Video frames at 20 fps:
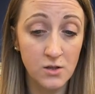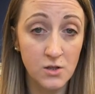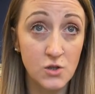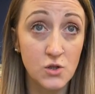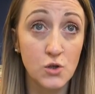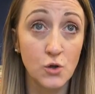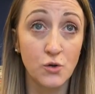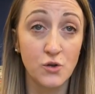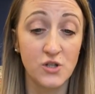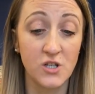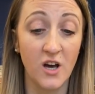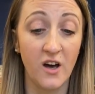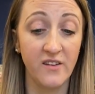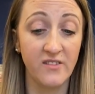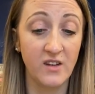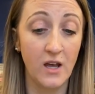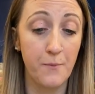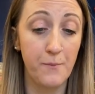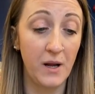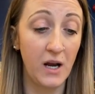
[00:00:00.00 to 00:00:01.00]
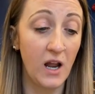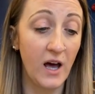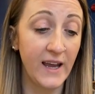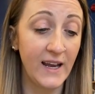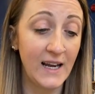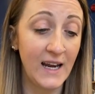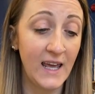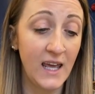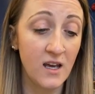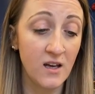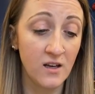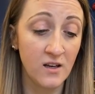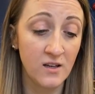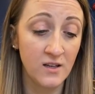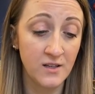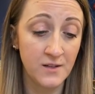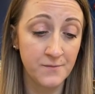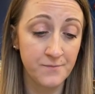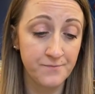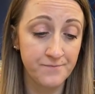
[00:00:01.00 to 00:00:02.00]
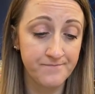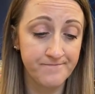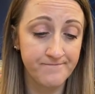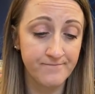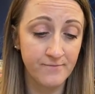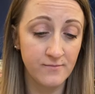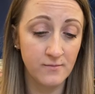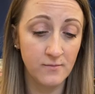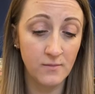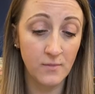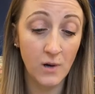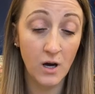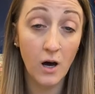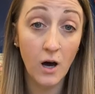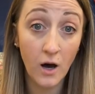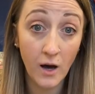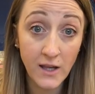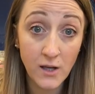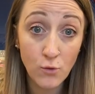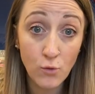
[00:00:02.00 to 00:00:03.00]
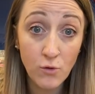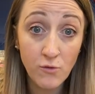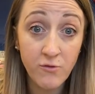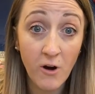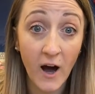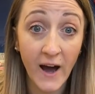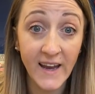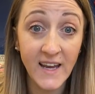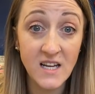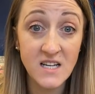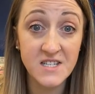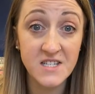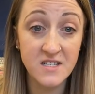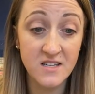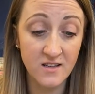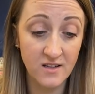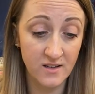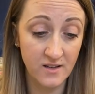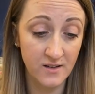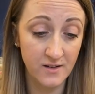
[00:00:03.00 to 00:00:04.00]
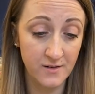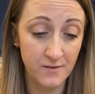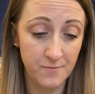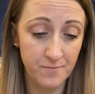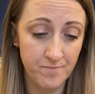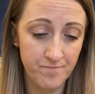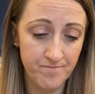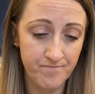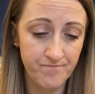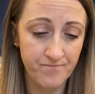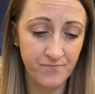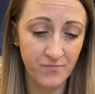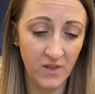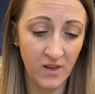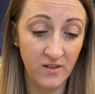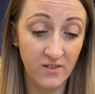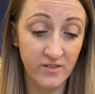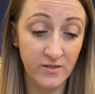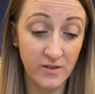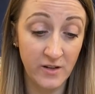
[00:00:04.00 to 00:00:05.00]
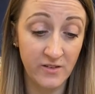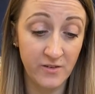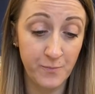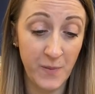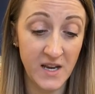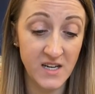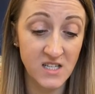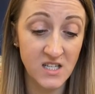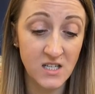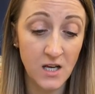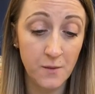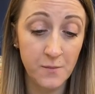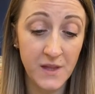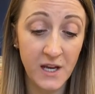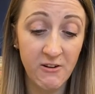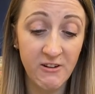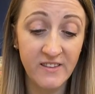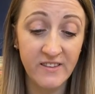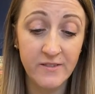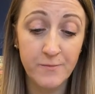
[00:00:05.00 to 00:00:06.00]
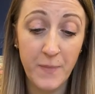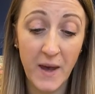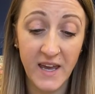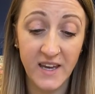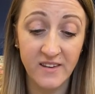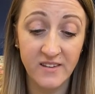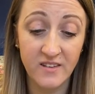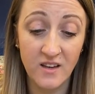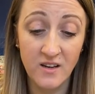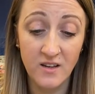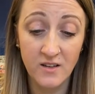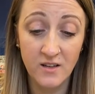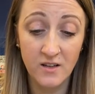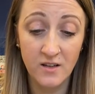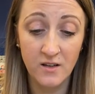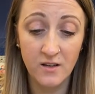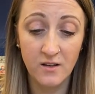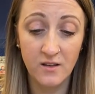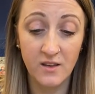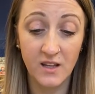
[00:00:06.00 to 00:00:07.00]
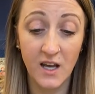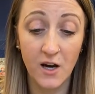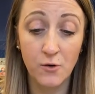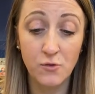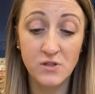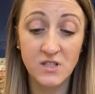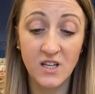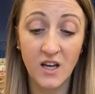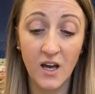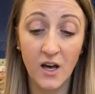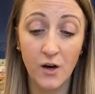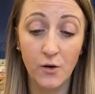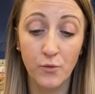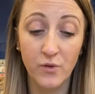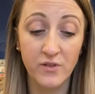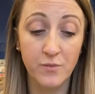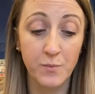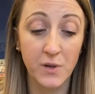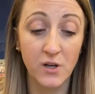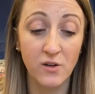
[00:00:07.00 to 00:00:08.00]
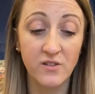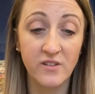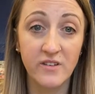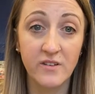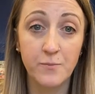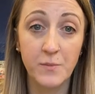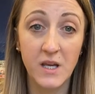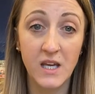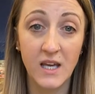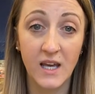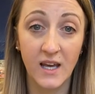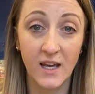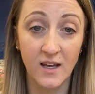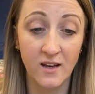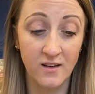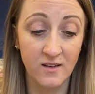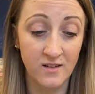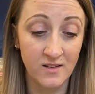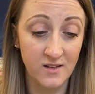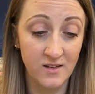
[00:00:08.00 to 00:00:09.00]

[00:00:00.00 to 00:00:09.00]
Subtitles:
George asked her politely. "Are you all right?" Suspended up there in space, the old girl was beyond speaking.